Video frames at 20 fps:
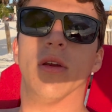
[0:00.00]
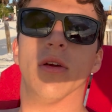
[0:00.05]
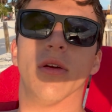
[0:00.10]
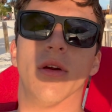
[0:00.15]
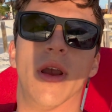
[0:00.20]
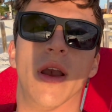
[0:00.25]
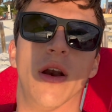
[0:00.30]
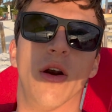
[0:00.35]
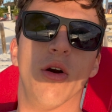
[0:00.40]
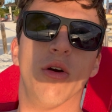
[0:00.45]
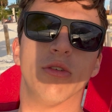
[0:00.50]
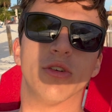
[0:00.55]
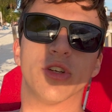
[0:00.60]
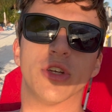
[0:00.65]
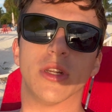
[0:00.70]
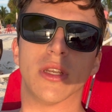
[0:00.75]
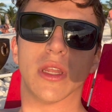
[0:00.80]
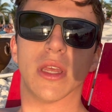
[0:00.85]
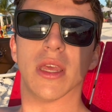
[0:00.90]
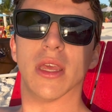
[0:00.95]
at
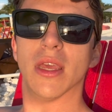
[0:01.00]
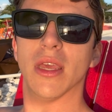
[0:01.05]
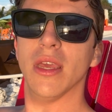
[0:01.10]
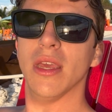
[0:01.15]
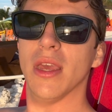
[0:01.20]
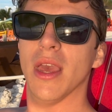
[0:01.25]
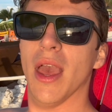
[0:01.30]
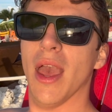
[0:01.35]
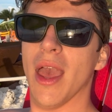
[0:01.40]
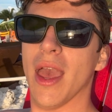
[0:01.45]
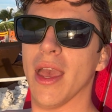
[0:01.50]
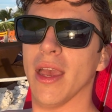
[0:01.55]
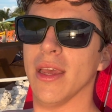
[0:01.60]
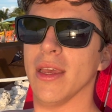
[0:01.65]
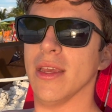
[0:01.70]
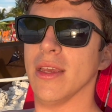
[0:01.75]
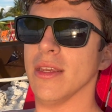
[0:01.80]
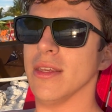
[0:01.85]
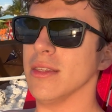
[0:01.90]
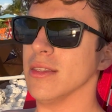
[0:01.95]
Ocean Cay. It
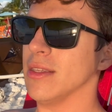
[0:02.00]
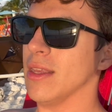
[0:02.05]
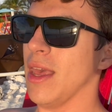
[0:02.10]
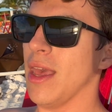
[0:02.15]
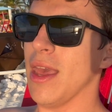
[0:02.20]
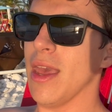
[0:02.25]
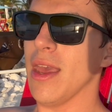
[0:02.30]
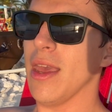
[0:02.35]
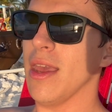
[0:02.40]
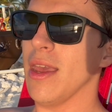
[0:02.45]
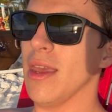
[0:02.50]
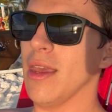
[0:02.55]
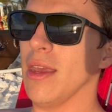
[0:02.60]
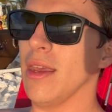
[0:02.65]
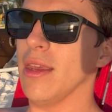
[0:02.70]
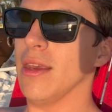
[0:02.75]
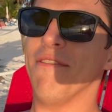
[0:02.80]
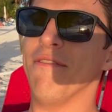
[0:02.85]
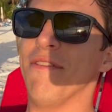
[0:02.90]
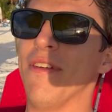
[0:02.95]
is a
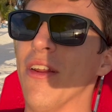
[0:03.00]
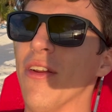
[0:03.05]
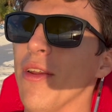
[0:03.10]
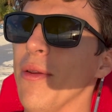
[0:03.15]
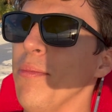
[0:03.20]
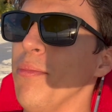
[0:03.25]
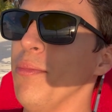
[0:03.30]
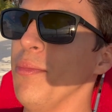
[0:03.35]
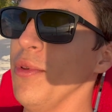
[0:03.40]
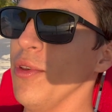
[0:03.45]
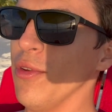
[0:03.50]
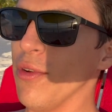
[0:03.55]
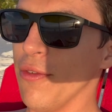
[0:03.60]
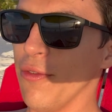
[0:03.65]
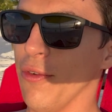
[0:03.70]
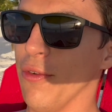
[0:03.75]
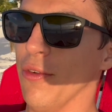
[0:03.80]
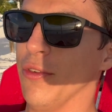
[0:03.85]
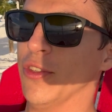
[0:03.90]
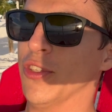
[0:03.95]
very
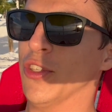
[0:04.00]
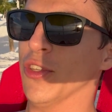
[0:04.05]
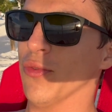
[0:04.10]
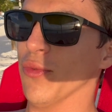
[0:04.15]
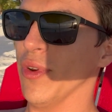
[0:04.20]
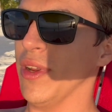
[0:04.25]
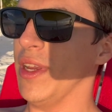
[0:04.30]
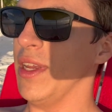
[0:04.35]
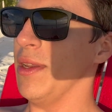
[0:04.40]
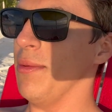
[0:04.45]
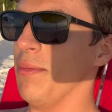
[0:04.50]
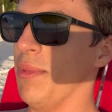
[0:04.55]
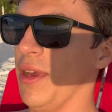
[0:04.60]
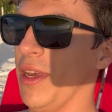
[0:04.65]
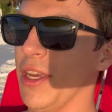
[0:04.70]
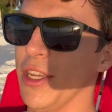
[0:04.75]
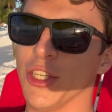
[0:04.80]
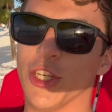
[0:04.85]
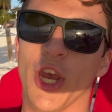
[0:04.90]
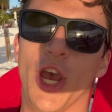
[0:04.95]
beautiful, serene
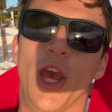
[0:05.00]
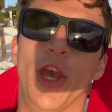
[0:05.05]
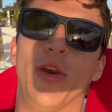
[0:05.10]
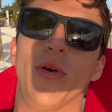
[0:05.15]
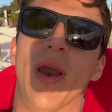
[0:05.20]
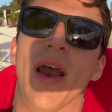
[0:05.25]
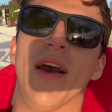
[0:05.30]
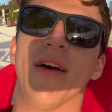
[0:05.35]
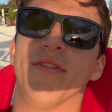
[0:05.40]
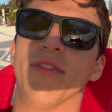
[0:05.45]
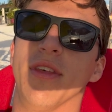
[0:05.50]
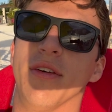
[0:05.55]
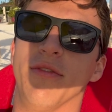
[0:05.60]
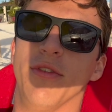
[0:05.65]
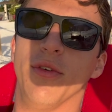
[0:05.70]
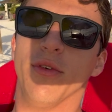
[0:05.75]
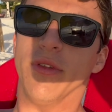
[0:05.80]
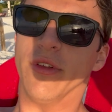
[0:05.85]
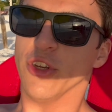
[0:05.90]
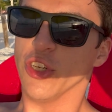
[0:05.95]
beach. You have the
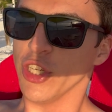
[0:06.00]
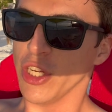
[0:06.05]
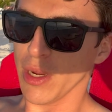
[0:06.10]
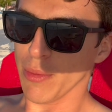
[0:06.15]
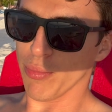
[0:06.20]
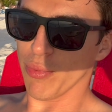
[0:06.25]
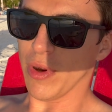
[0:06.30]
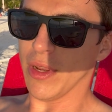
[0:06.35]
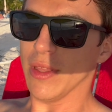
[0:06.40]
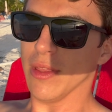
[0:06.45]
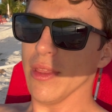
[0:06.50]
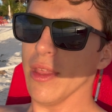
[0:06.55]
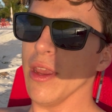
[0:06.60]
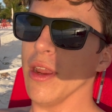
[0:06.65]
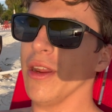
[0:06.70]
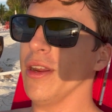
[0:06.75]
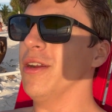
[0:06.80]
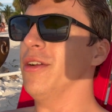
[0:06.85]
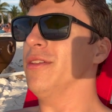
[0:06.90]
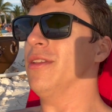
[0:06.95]
view of the ship right
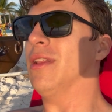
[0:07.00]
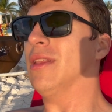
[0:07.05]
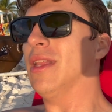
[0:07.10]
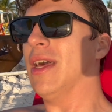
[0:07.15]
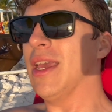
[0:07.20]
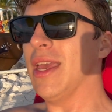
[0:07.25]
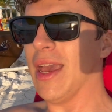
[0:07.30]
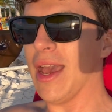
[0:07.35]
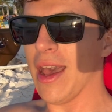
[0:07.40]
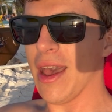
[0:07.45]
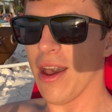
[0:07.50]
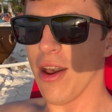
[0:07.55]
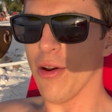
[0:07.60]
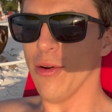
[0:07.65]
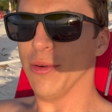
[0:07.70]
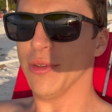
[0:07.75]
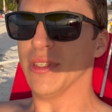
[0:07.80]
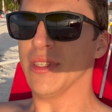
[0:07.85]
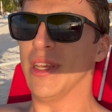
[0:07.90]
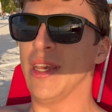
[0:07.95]
there, the
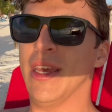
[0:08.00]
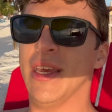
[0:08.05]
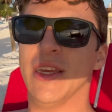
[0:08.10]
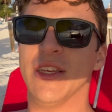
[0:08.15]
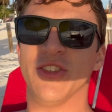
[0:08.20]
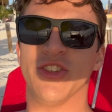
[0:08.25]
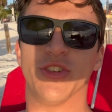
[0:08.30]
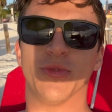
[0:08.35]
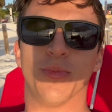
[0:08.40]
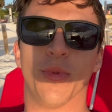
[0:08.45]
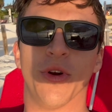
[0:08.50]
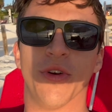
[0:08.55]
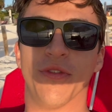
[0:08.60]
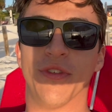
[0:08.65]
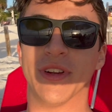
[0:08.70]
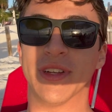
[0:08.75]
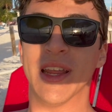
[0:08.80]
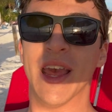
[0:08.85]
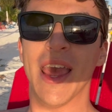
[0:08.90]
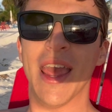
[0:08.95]
lighthouse. It is just
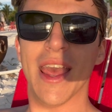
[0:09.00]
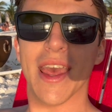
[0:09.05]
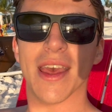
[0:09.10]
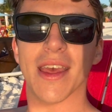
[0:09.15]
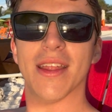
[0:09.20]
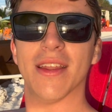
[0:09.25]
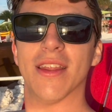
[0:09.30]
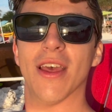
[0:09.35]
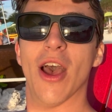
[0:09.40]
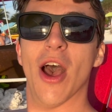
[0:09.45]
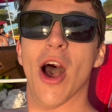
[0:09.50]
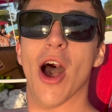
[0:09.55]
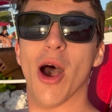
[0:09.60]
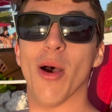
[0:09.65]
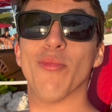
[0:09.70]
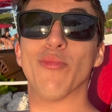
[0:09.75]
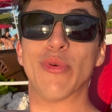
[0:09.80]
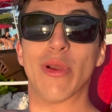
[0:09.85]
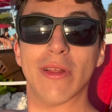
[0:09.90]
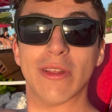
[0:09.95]
perfect. And
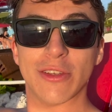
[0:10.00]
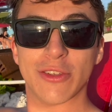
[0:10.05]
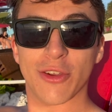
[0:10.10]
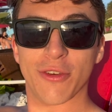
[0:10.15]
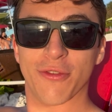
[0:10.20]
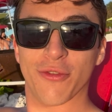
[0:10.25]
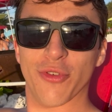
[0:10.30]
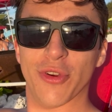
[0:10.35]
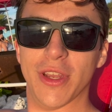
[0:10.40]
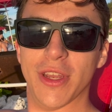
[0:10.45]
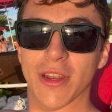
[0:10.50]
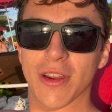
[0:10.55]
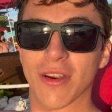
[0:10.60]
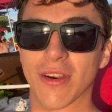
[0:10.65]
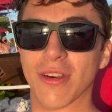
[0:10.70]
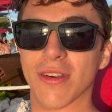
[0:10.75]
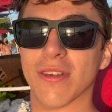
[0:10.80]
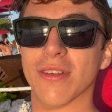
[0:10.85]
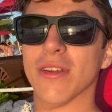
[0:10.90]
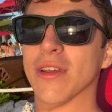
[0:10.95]
umbrellas are free here,
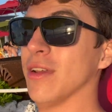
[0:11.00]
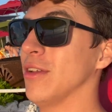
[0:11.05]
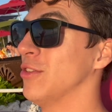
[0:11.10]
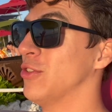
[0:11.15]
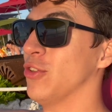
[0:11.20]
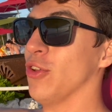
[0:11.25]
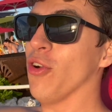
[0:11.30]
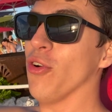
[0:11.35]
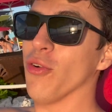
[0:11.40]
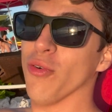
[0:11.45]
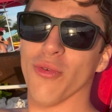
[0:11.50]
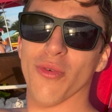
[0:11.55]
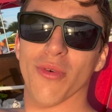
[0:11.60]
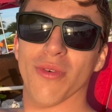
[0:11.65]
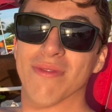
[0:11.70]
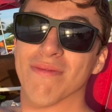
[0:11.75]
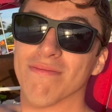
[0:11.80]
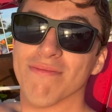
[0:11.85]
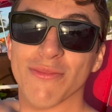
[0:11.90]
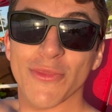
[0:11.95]
so
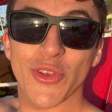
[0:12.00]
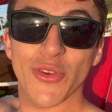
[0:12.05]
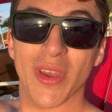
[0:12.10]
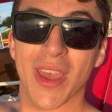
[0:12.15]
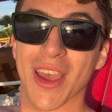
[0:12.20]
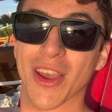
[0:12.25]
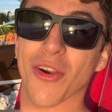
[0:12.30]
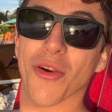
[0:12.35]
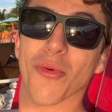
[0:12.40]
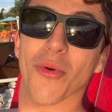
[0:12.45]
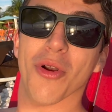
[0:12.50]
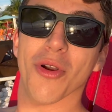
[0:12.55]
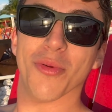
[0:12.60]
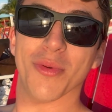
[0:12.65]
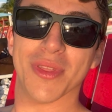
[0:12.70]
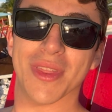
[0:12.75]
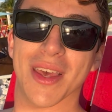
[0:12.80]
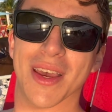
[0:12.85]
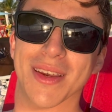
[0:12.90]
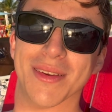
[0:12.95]
you can't go wrong
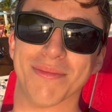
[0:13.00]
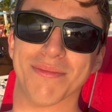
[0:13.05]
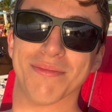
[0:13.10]
with that.